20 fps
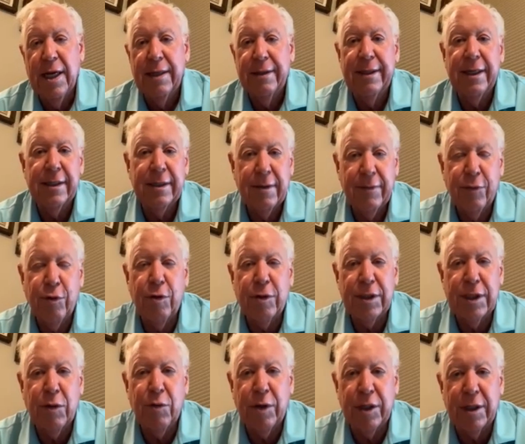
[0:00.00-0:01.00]
Then, of course,
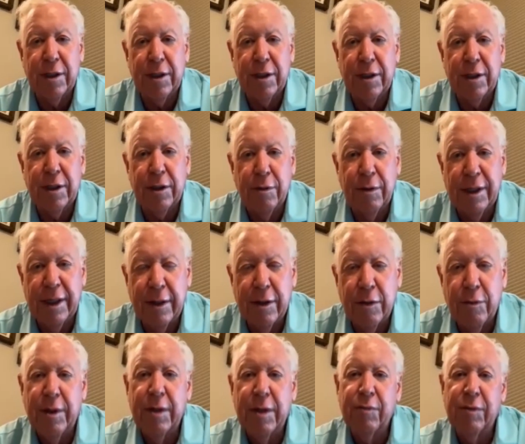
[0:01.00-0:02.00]
they wanted to do
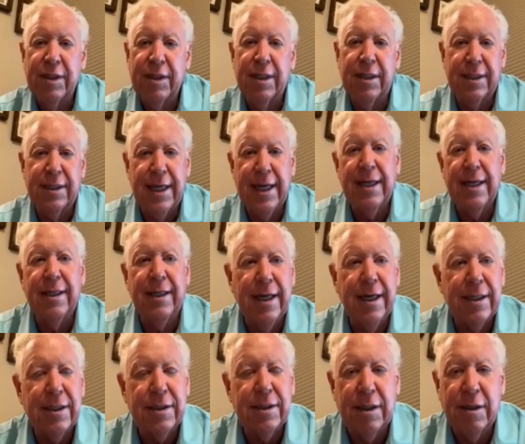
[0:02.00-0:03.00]
another one. We did Taking the
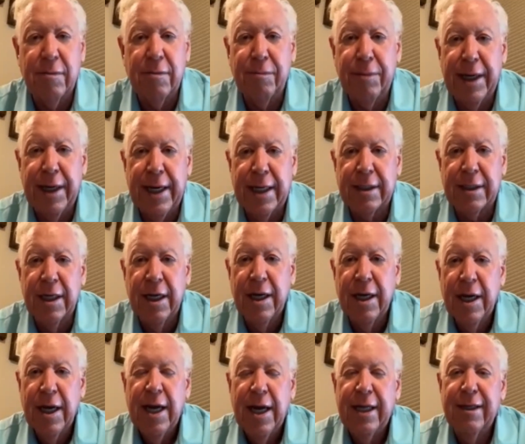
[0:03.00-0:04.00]
X to Impact.
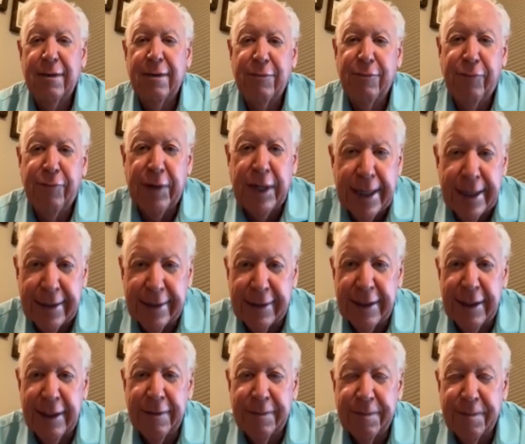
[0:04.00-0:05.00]
And then finally,